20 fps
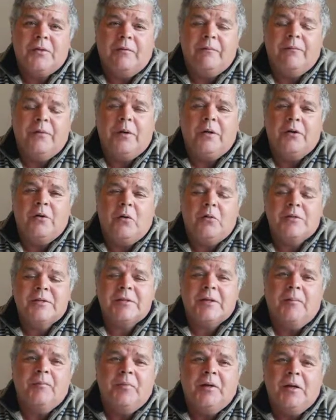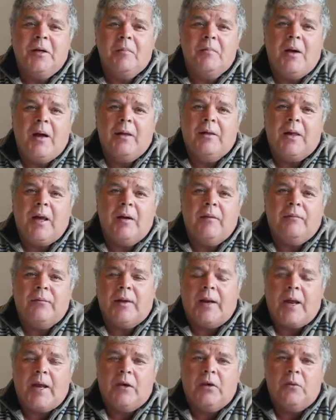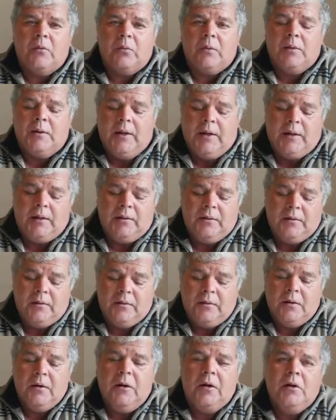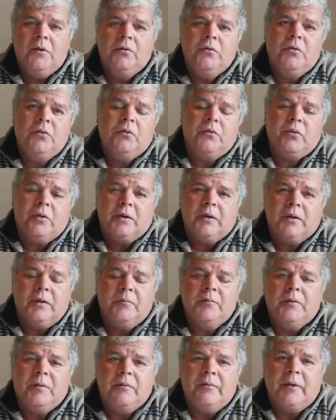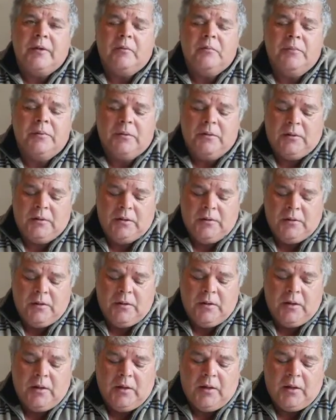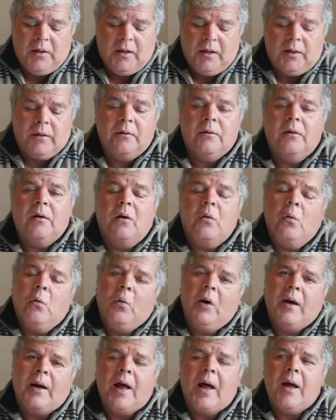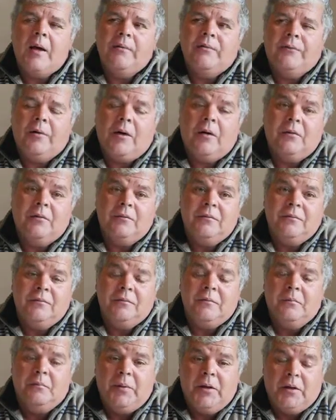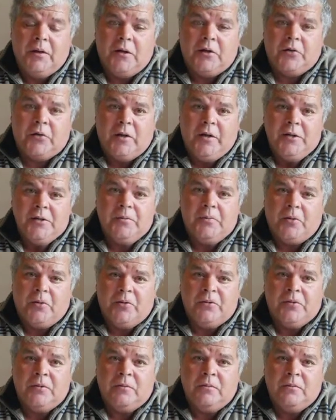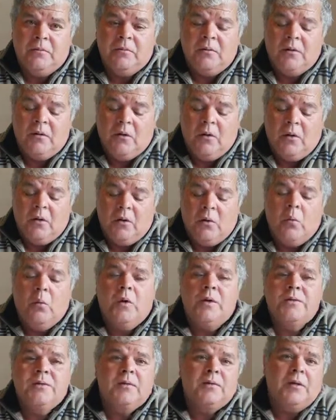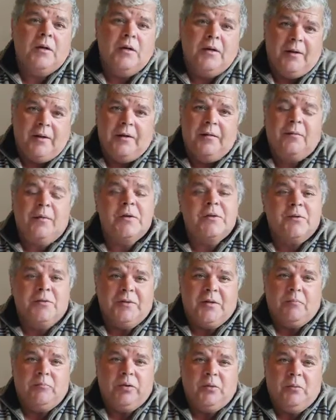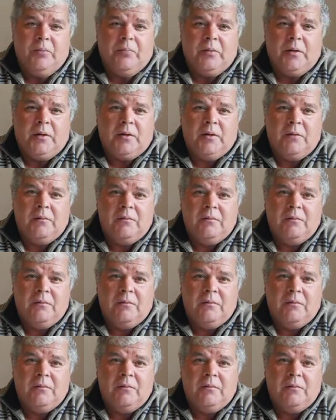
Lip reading: and figure out something in my life that I could relate to curriculum development. And what I found, being a tradesperson, was this was a blueprint.